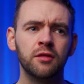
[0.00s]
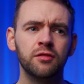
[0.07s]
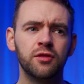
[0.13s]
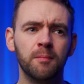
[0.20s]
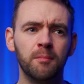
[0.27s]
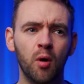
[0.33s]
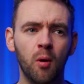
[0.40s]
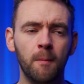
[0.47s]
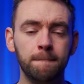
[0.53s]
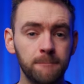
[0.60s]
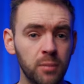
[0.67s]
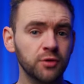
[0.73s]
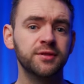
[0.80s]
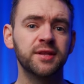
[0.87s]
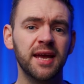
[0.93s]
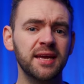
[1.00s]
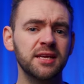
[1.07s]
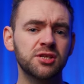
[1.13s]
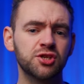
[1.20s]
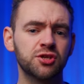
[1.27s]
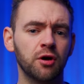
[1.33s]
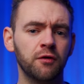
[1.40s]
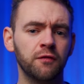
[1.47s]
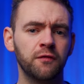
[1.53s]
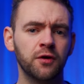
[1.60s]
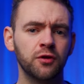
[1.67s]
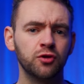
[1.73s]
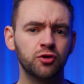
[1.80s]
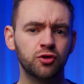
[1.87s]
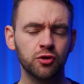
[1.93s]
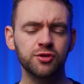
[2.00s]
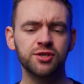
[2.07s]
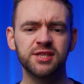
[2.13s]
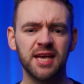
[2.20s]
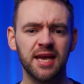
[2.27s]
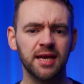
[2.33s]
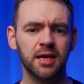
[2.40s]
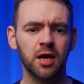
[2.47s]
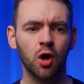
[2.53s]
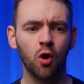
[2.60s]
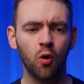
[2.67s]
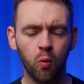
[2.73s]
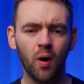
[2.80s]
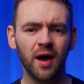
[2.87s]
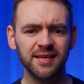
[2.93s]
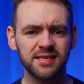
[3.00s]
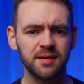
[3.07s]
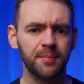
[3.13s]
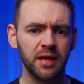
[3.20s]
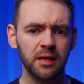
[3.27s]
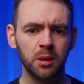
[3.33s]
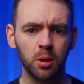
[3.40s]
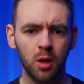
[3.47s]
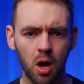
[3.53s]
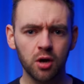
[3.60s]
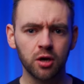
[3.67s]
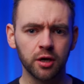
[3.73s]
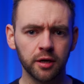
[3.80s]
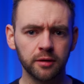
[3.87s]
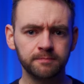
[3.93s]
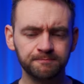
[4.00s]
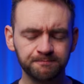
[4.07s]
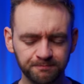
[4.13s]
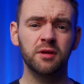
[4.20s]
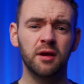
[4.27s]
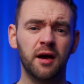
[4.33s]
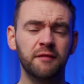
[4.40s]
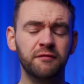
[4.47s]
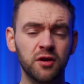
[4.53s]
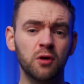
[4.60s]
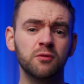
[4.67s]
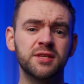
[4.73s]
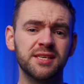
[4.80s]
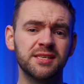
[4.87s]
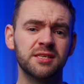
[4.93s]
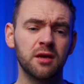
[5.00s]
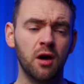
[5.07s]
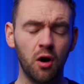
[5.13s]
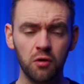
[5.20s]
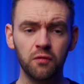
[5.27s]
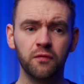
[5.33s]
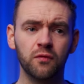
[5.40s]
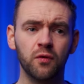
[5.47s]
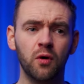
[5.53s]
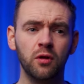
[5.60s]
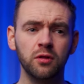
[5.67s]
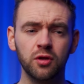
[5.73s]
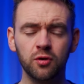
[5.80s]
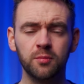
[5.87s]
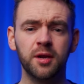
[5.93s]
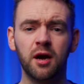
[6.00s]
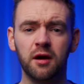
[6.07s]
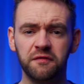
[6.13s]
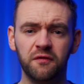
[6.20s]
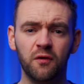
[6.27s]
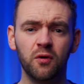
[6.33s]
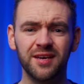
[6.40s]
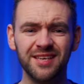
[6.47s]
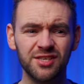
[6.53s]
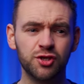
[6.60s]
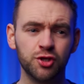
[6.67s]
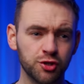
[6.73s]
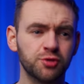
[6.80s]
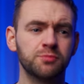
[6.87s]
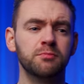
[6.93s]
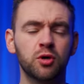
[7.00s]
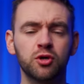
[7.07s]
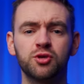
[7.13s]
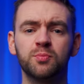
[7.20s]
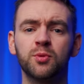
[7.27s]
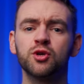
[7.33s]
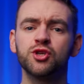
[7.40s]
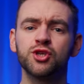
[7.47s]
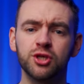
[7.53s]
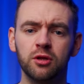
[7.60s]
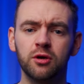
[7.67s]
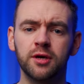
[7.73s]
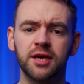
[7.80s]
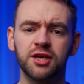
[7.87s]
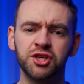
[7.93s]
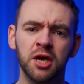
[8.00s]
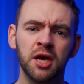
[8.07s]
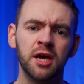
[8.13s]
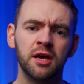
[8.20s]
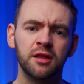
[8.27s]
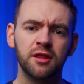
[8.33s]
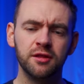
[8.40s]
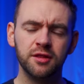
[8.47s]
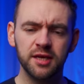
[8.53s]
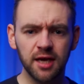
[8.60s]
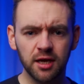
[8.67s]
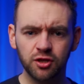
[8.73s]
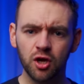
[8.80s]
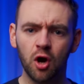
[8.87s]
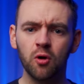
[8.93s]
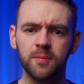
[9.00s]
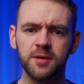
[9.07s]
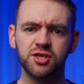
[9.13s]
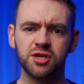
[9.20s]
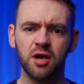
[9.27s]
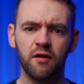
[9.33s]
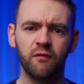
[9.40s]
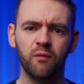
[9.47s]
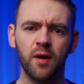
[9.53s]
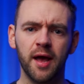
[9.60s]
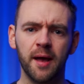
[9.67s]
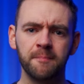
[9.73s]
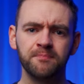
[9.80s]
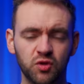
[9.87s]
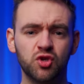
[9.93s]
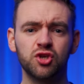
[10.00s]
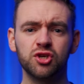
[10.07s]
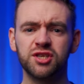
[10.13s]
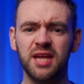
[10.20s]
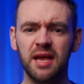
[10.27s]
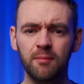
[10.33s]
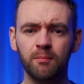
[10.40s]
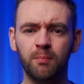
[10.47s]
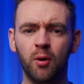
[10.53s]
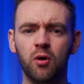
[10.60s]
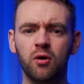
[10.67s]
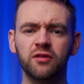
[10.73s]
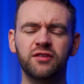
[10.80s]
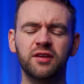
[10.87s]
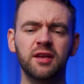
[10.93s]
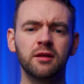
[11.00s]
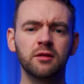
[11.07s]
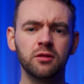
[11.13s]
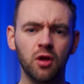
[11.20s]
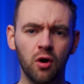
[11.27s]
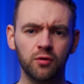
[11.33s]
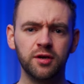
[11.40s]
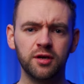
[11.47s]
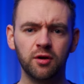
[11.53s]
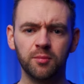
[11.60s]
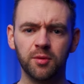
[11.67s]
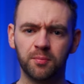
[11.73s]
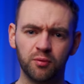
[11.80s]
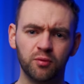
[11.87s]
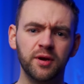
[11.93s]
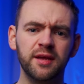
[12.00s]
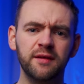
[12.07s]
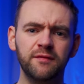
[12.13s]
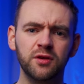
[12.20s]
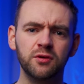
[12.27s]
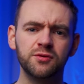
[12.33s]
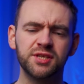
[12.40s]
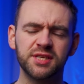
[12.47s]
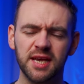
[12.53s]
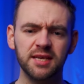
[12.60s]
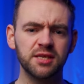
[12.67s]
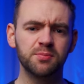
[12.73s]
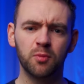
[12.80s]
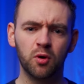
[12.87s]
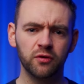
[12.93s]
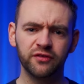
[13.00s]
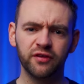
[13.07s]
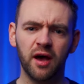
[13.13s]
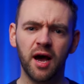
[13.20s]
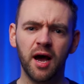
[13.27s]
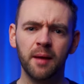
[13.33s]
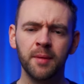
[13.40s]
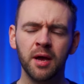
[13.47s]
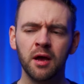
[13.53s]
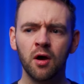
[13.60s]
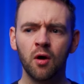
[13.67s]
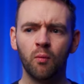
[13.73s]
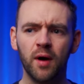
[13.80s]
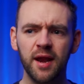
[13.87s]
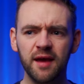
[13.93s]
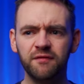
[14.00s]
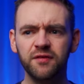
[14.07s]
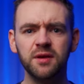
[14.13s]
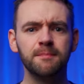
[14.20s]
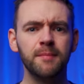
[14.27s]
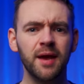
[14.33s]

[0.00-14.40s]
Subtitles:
the more mundane stuff does take quite a bit longer. I've noticed that overall Luminar 4 is just much more sluggish than the Adobe software. Just importing and loading up the previews takes more time. Whenever you